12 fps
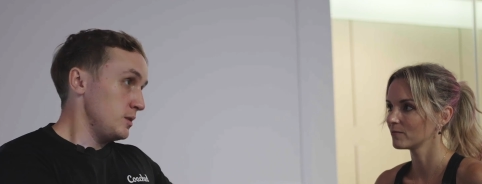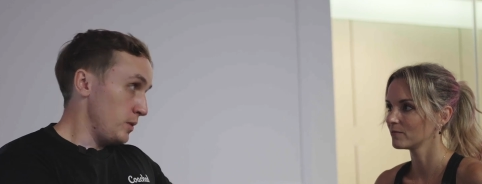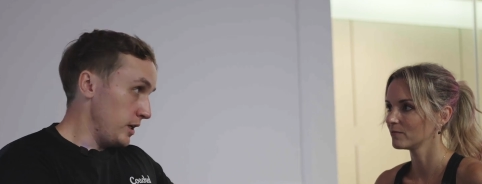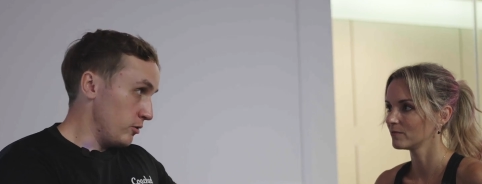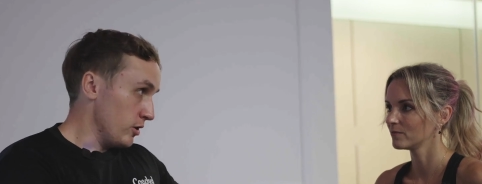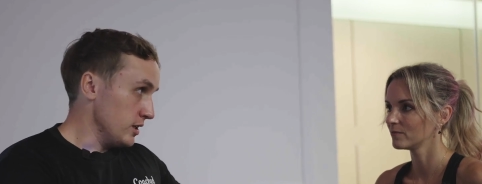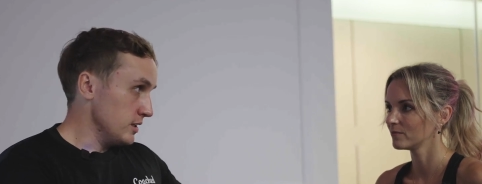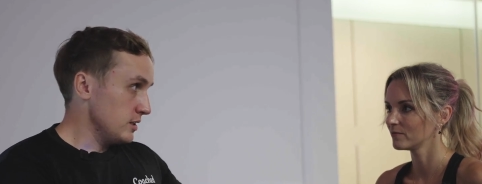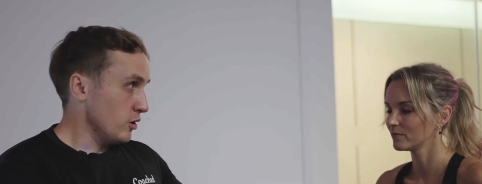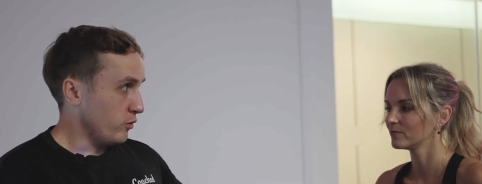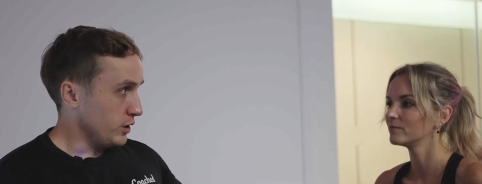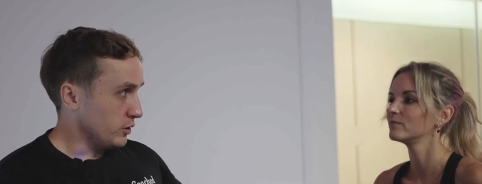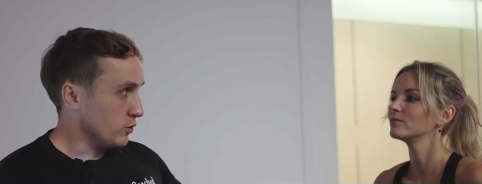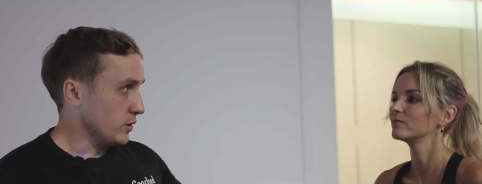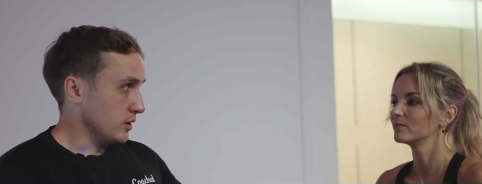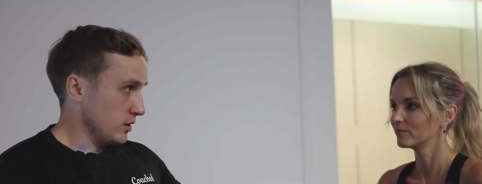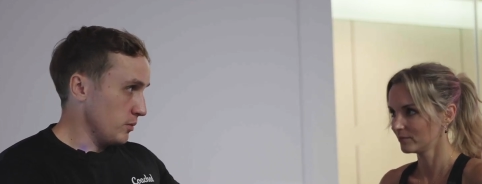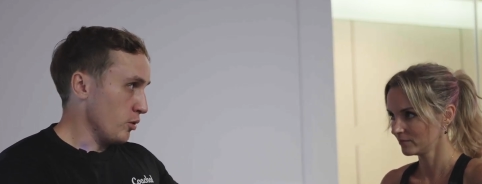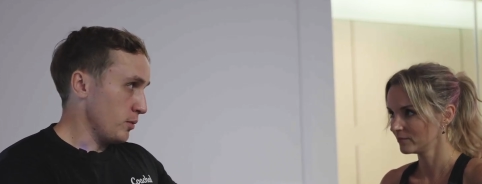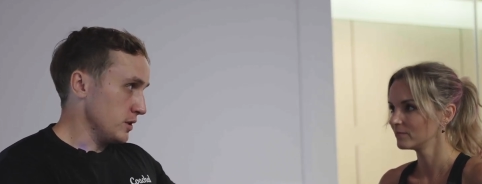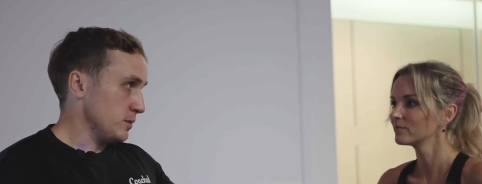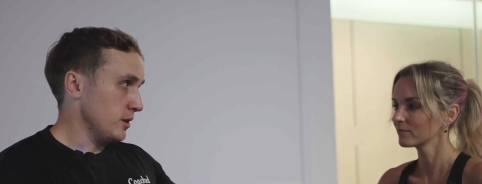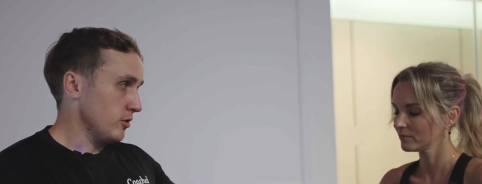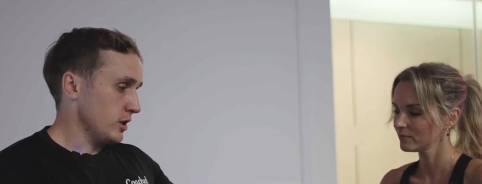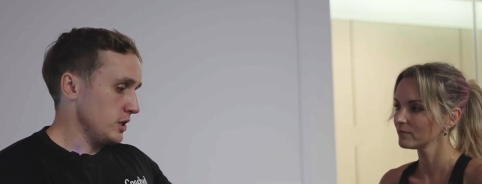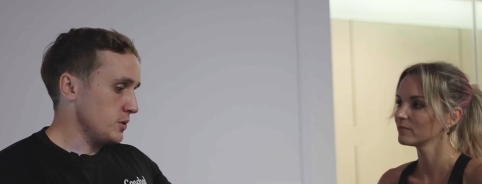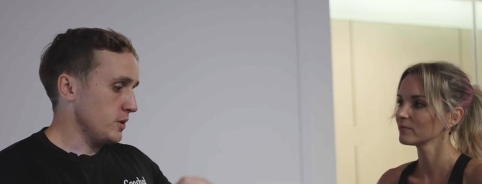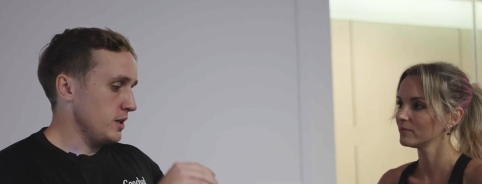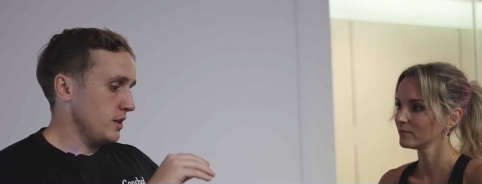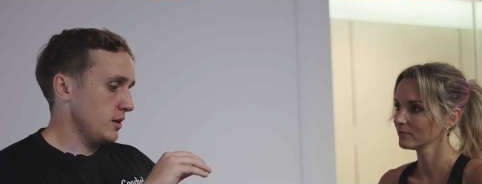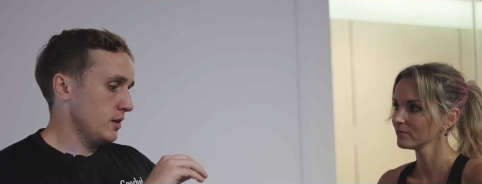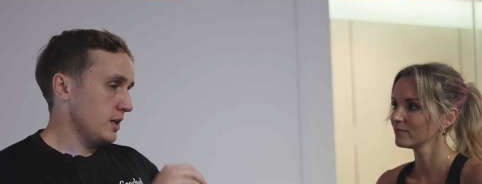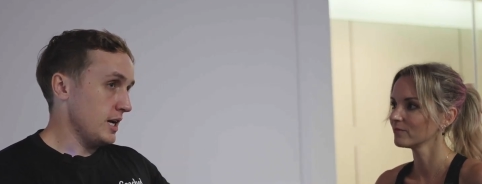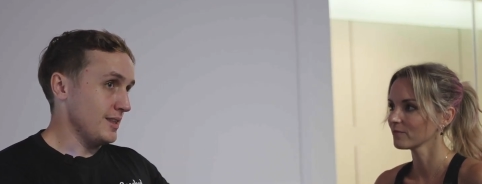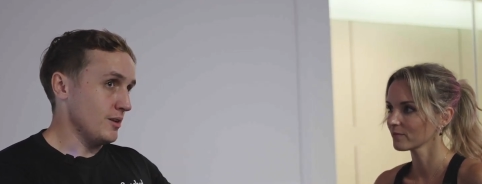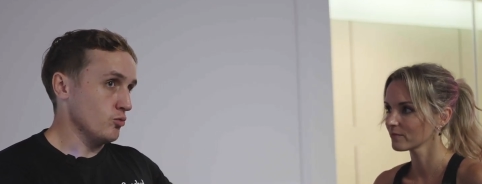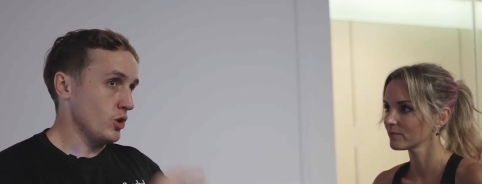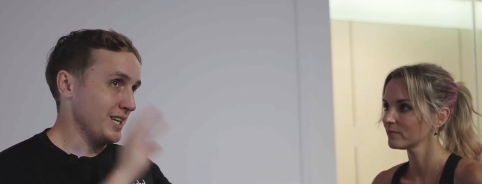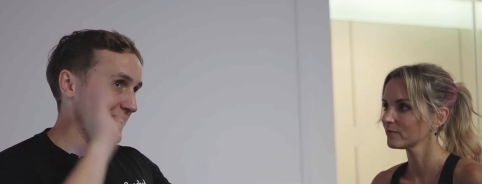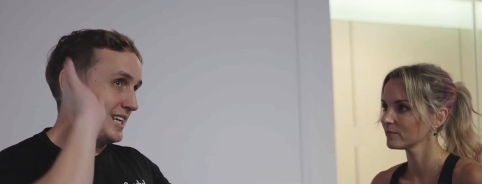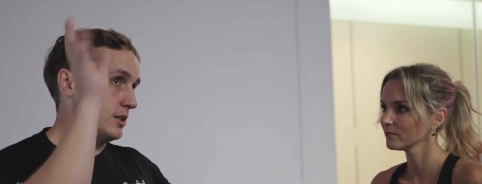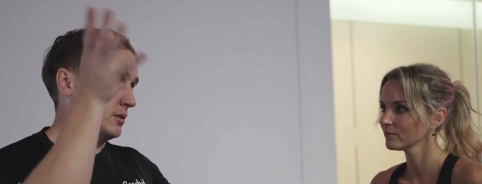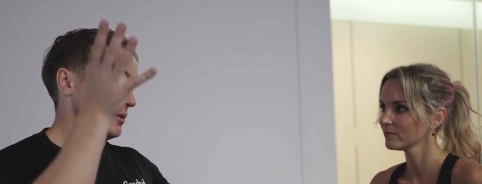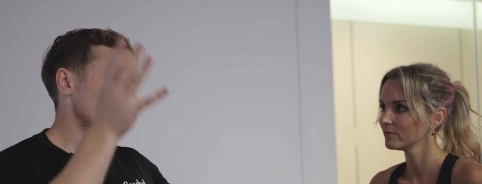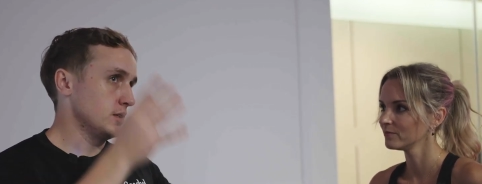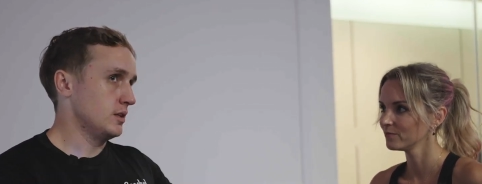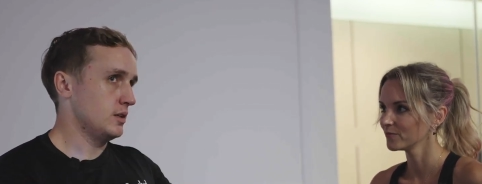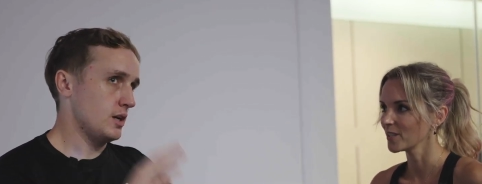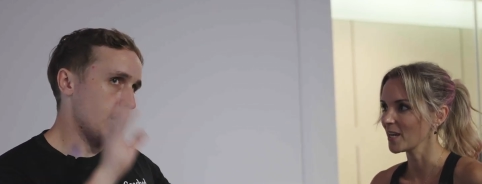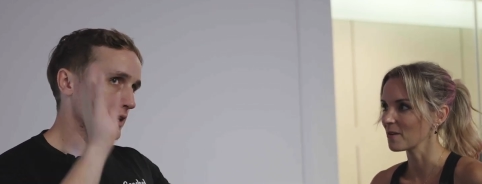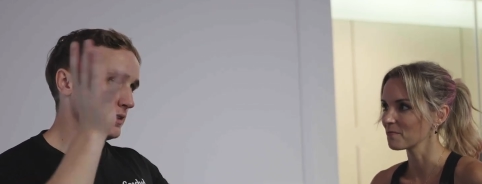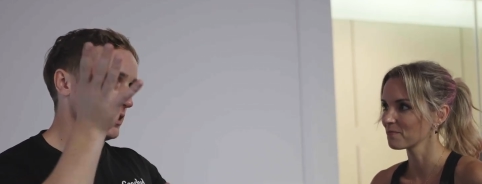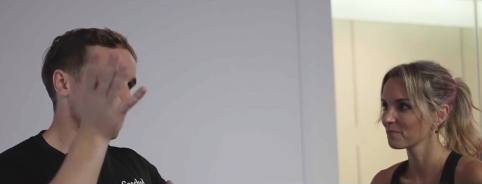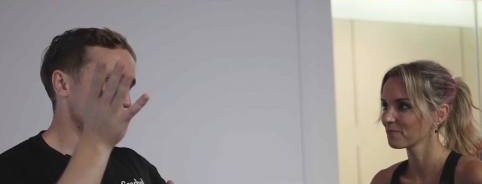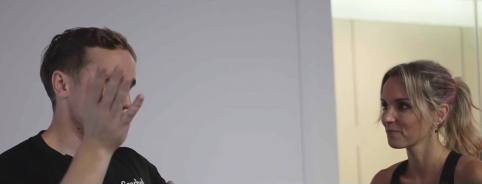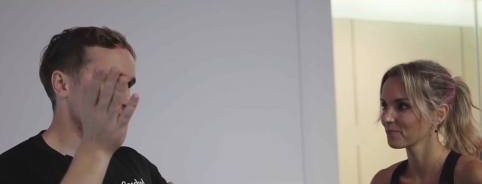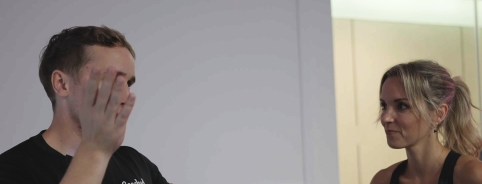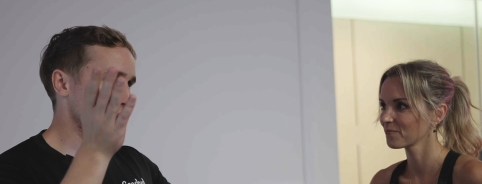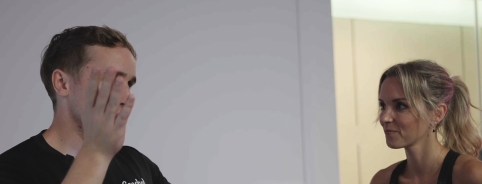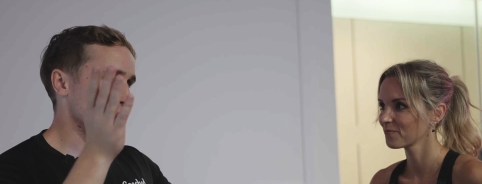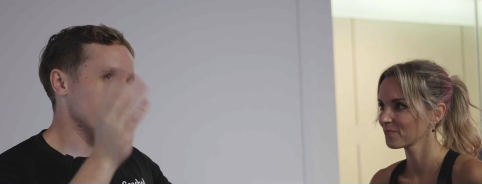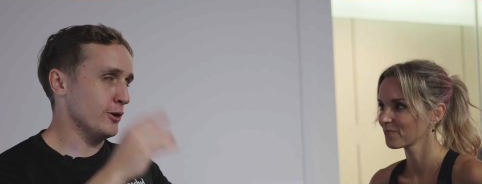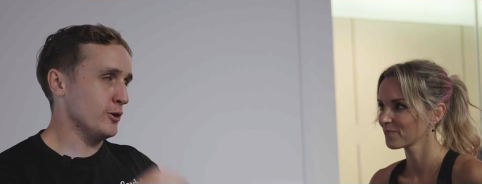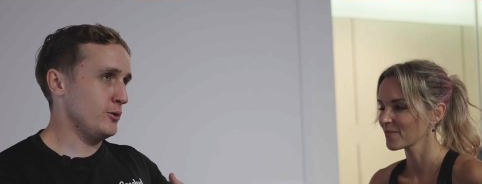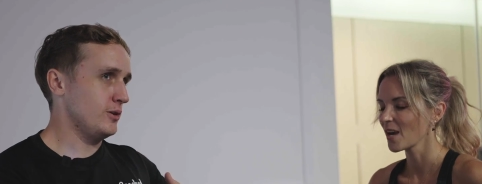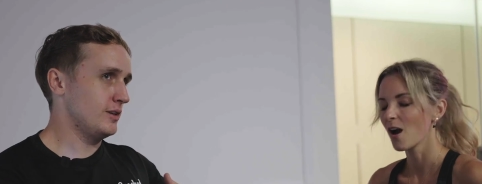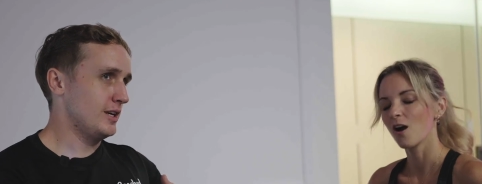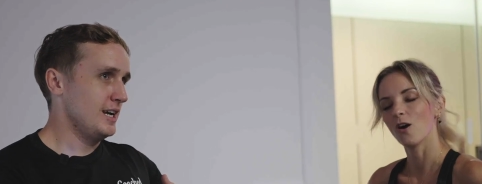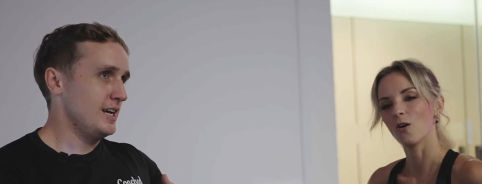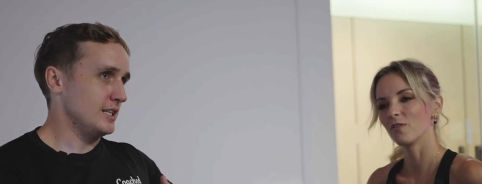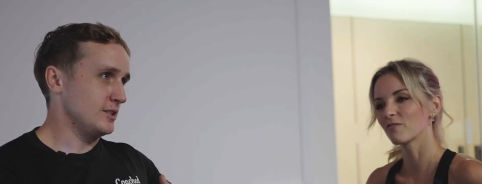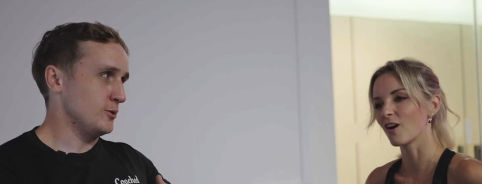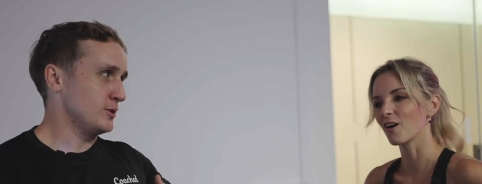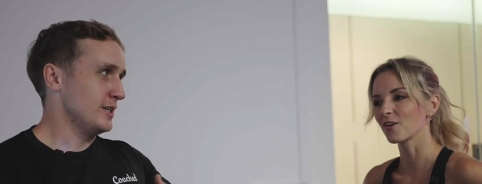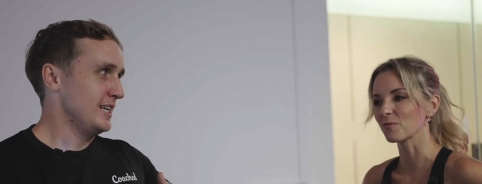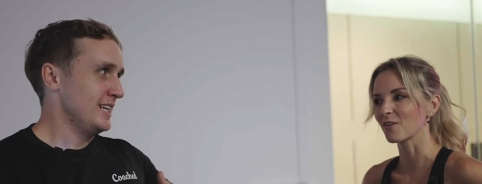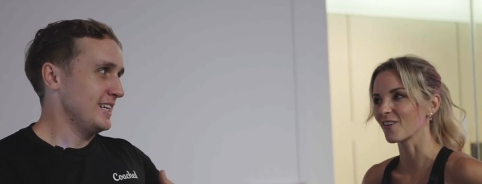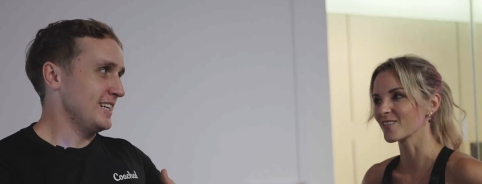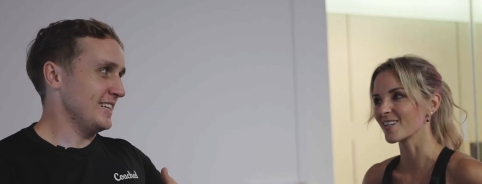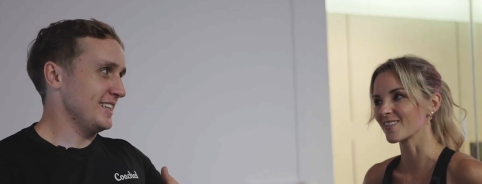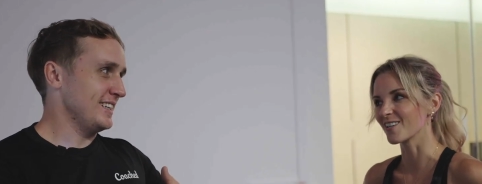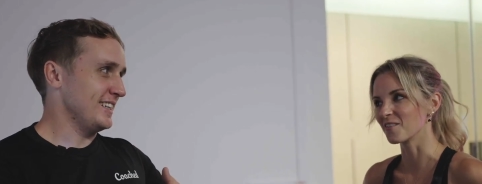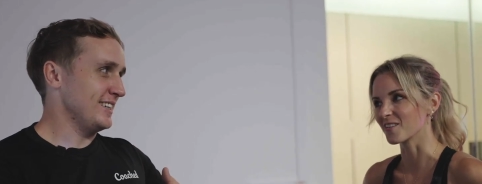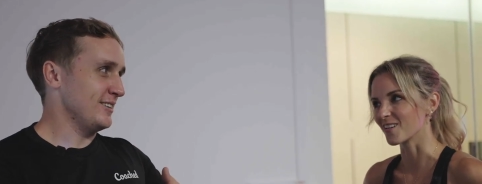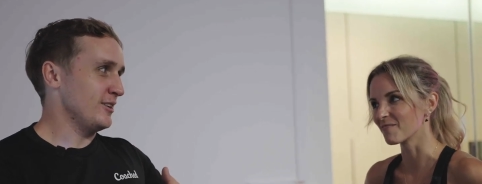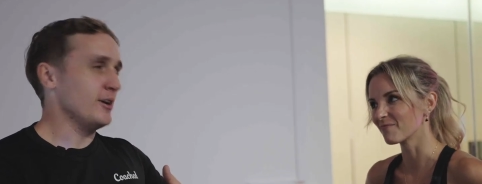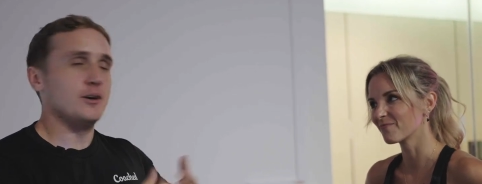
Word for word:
Speaker 1: Speed runs, hopefully you're doing a proper speed run each week, and then running hills. Yeah. Hard to come by here, I know.
Speaker 2: Oh, we've it's got a, good one on Sentosa.